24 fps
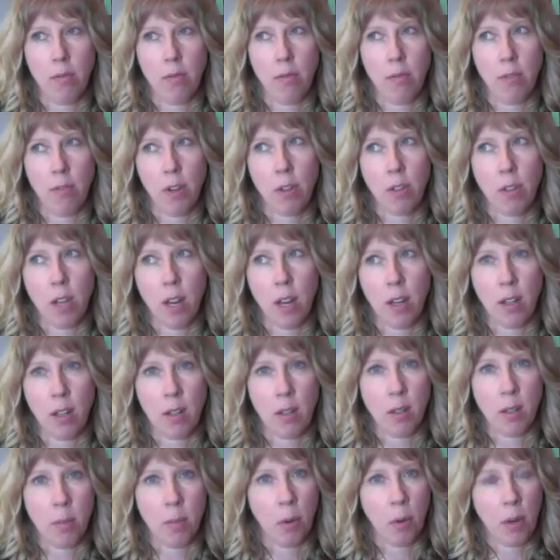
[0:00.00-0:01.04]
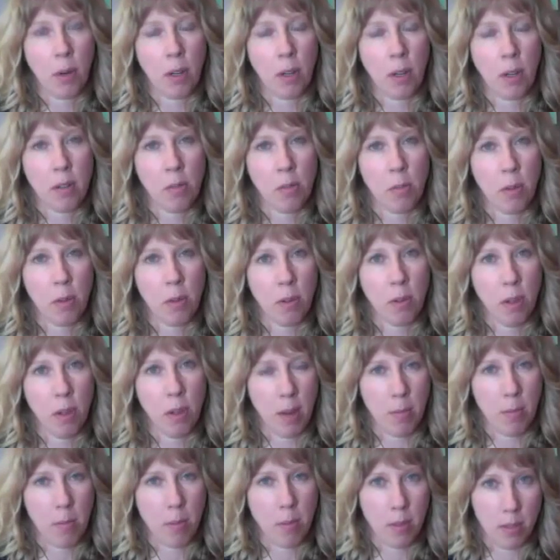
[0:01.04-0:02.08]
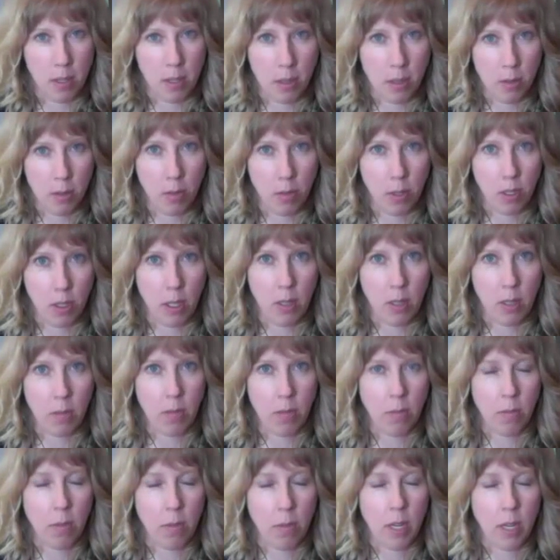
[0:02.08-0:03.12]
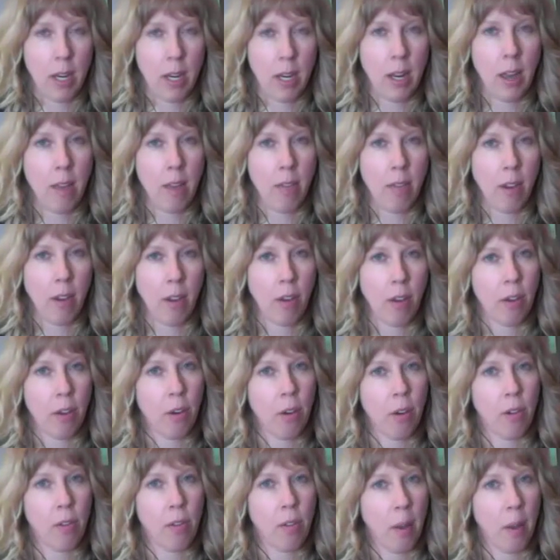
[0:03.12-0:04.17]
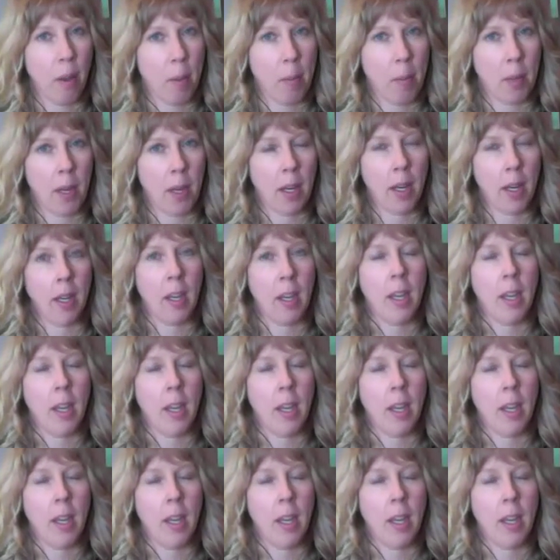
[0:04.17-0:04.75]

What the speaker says: firsthand experience with Lyme disease really wreaking havoc on her family.